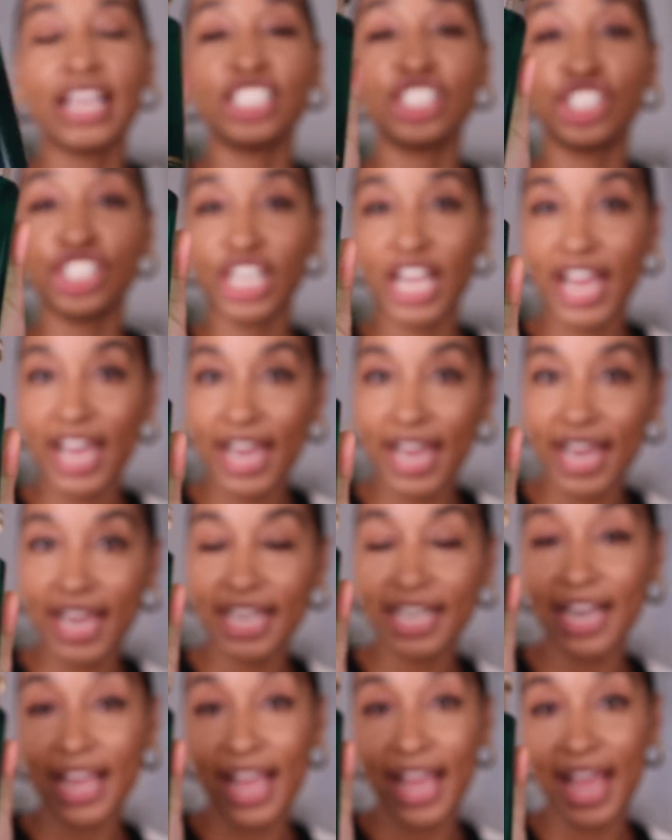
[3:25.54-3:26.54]

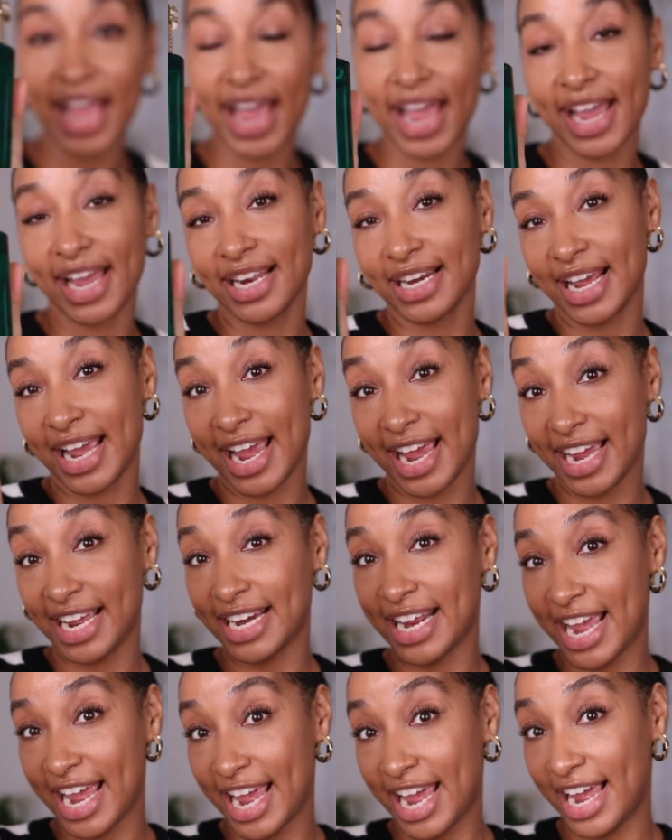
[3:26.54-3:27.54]
Jade eight
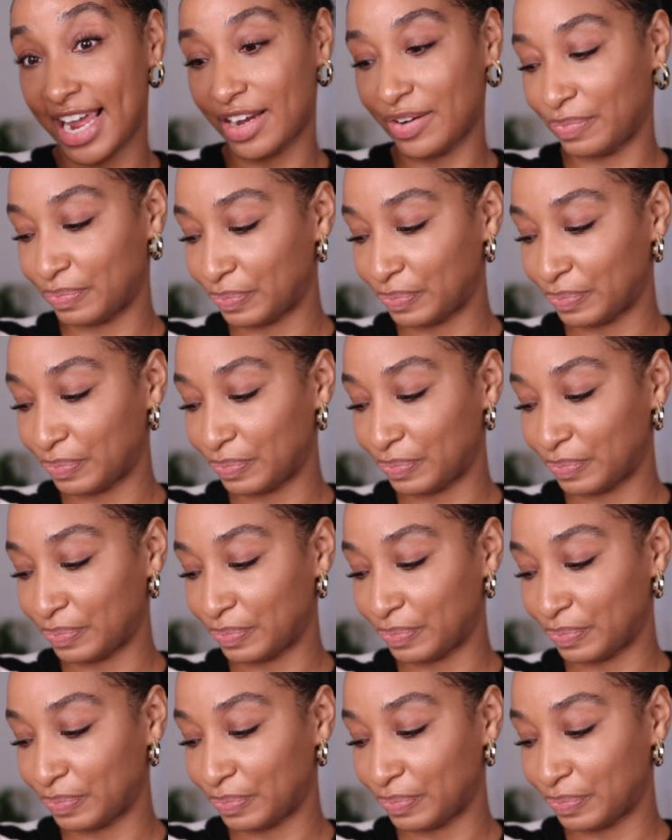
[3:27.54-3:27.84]
eight eight.